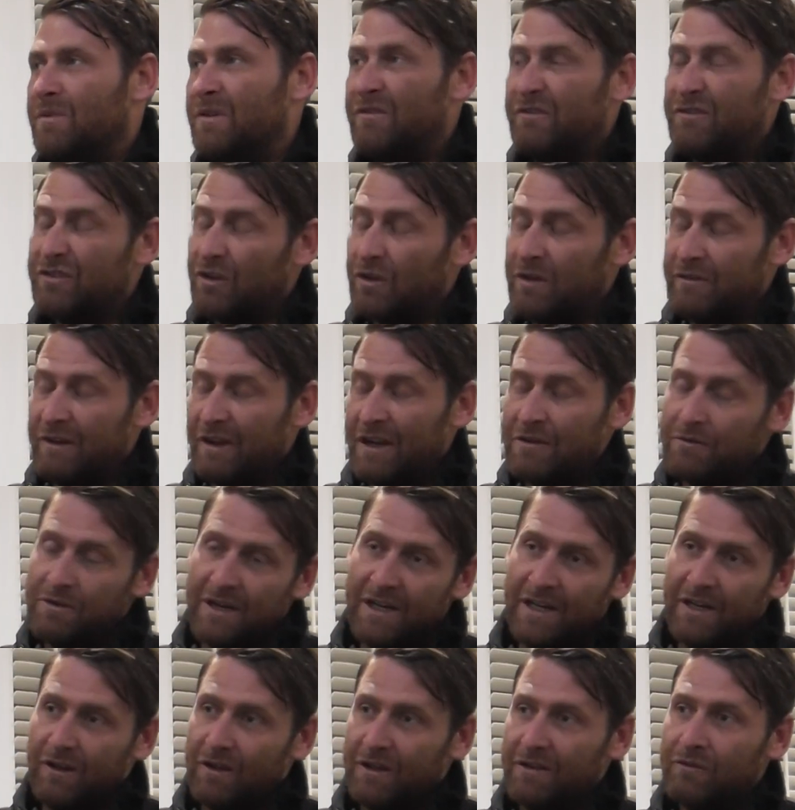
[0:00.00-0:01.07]
So they've had a
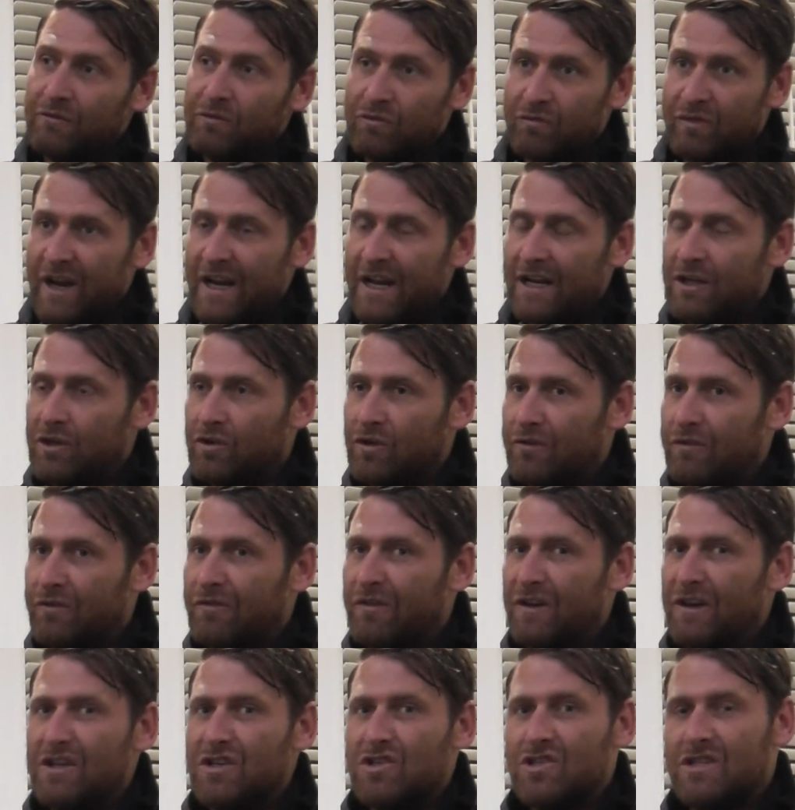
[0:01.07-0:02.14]
really good
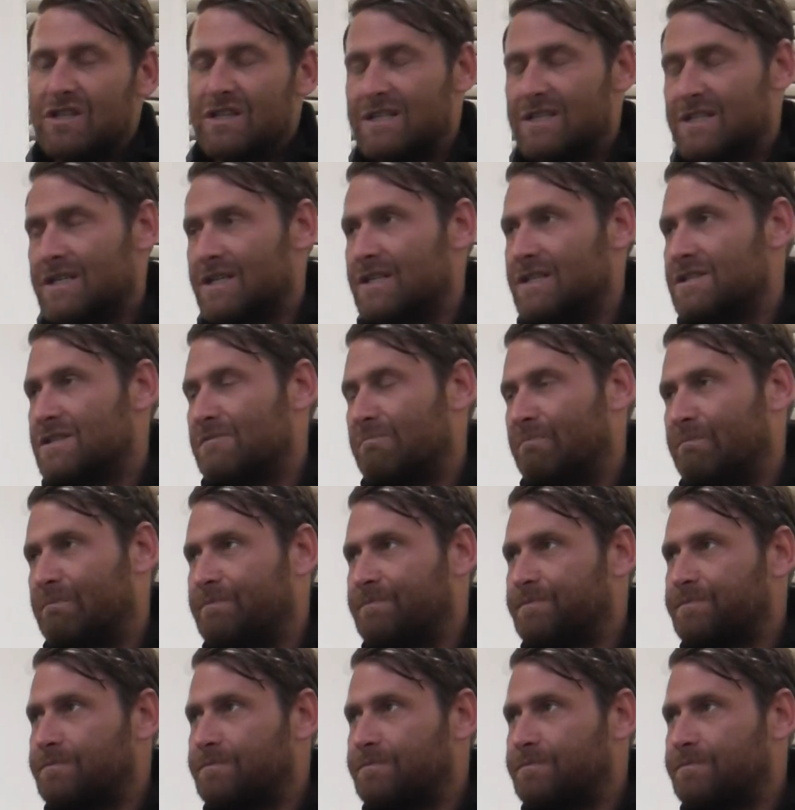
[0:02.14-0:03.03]
finish to the season.